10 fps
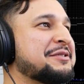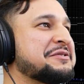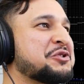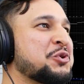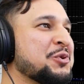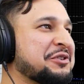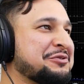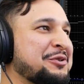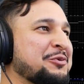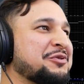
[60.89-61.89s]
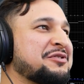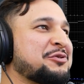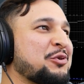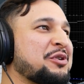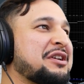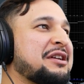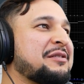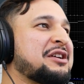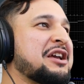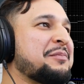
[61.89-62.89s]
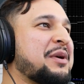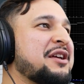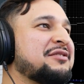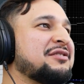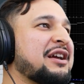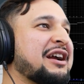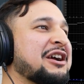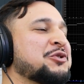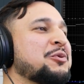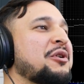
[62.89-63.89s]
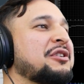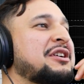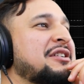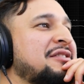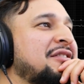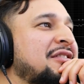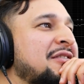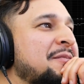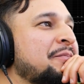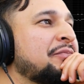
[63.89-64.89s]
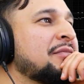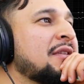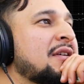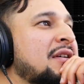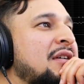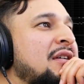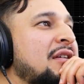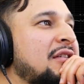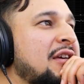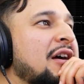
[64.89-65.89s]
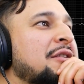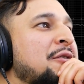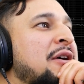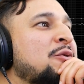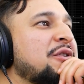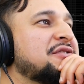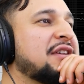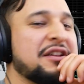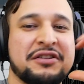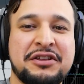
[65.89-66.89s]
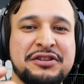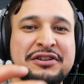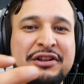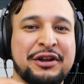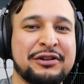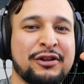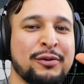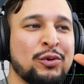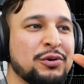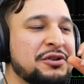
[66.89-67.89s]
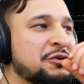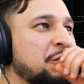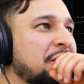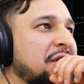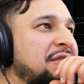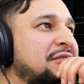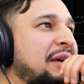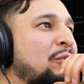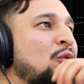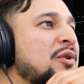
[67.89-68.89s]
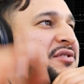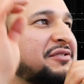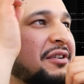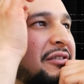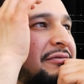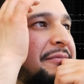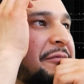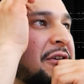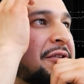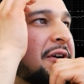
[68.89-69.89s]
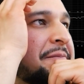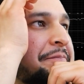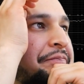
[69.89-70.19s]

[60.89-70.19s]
Skrillex notes. So kick bass, extra rock kicks. Yeah, I noticed that he did like a lot more distorted type of noisy stuff in there.